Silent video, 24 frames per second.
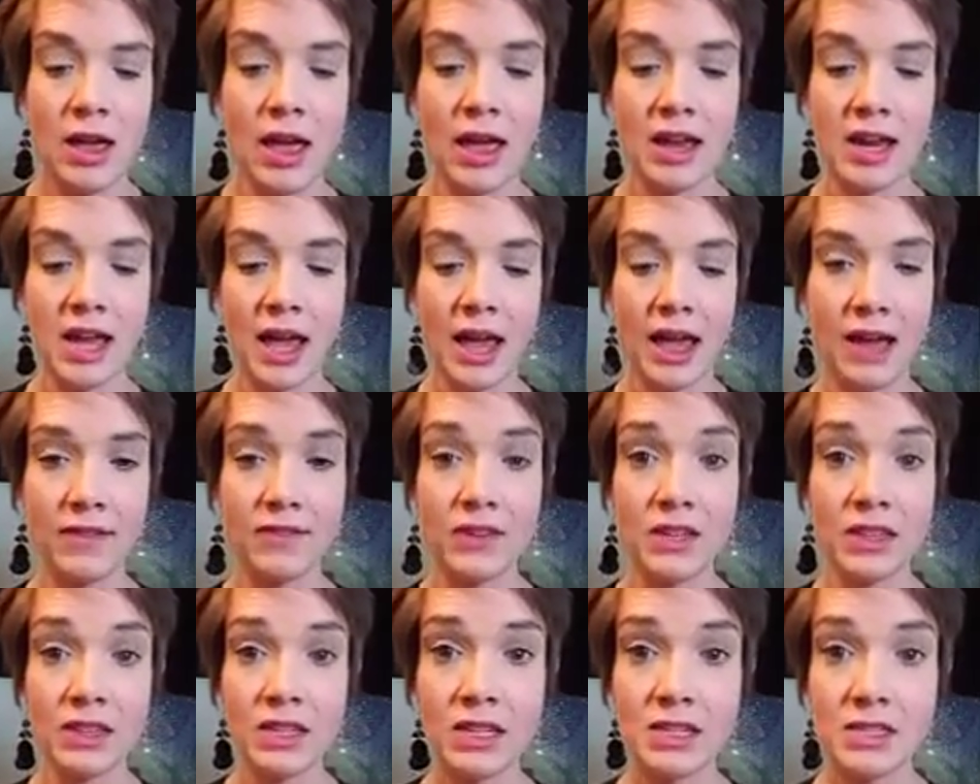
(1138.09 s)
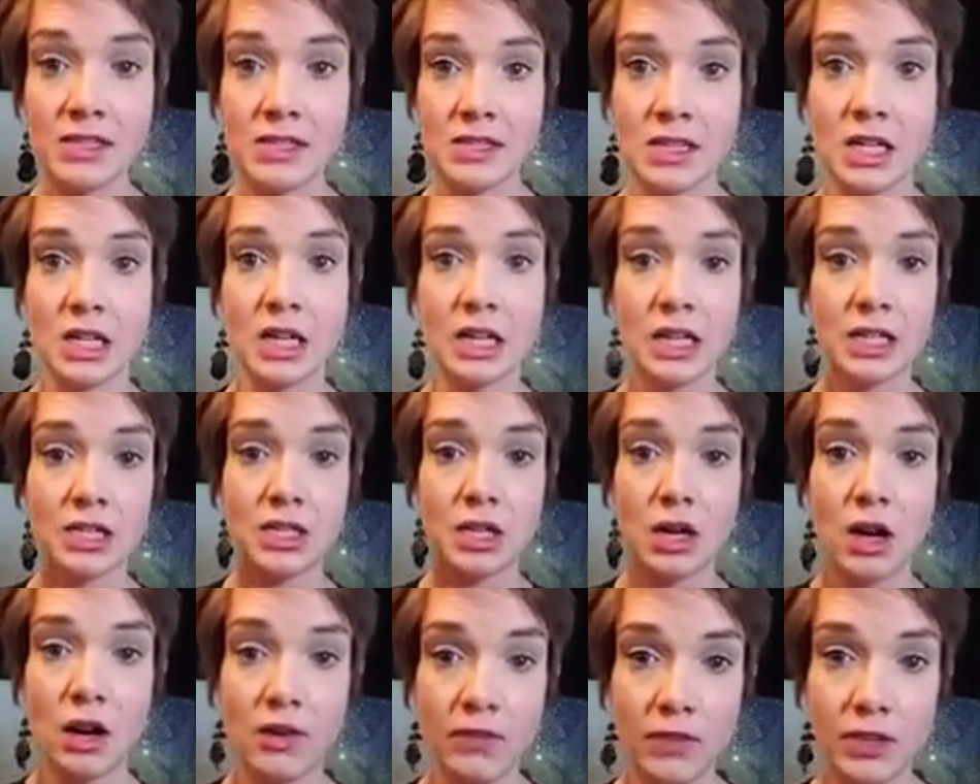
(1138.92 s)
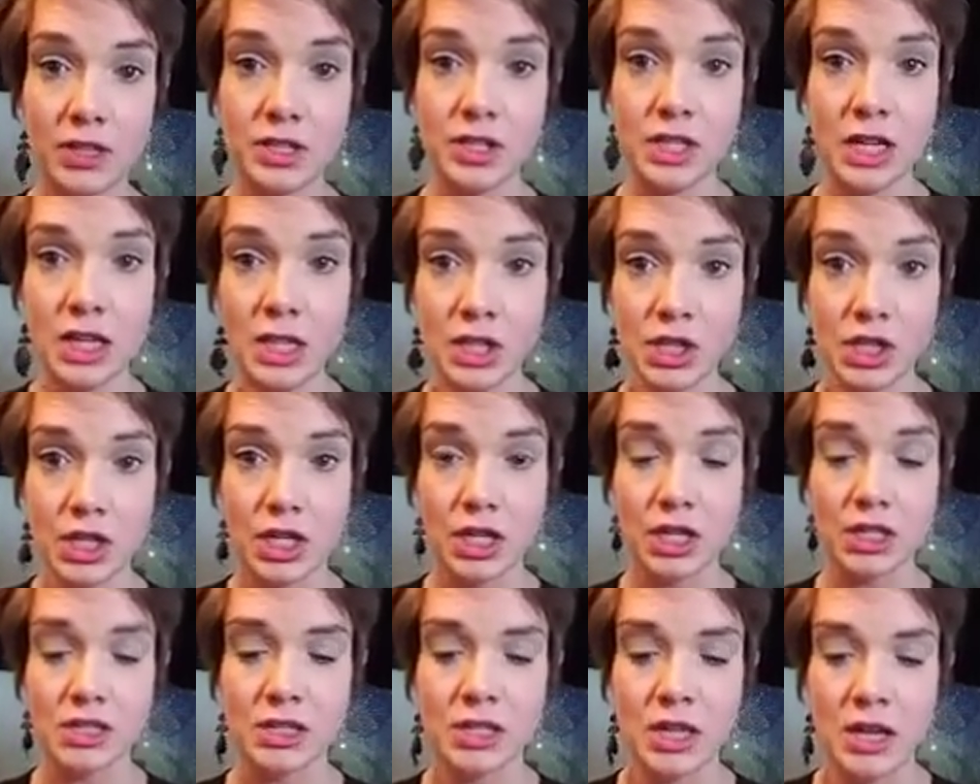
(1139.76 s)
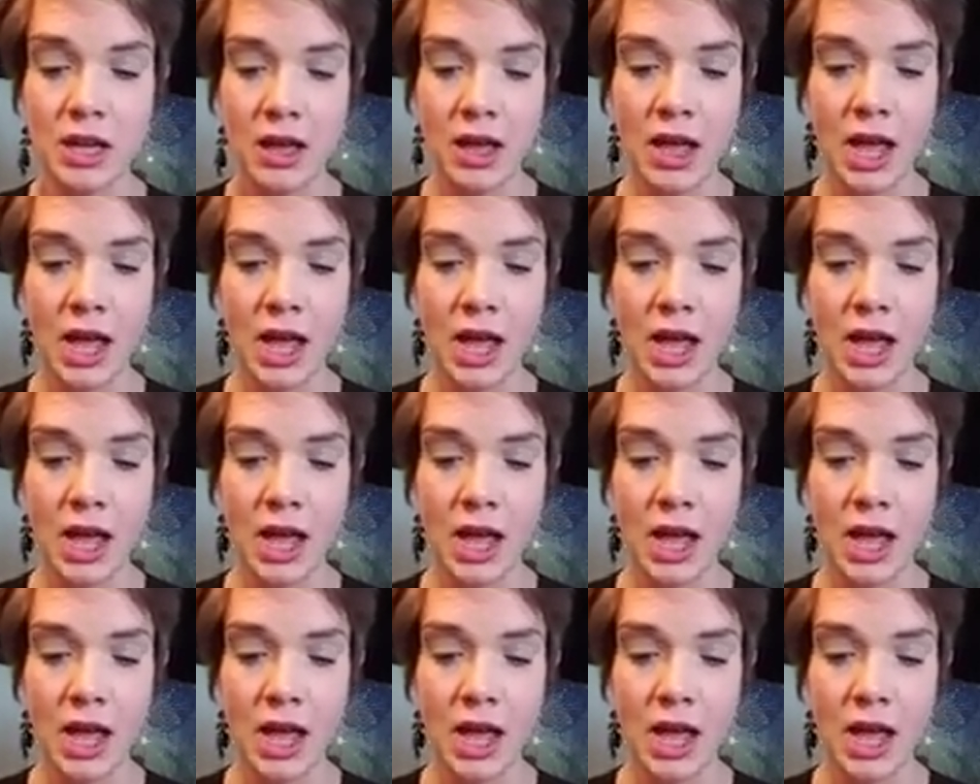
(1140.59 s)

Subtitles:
And having these serious conversations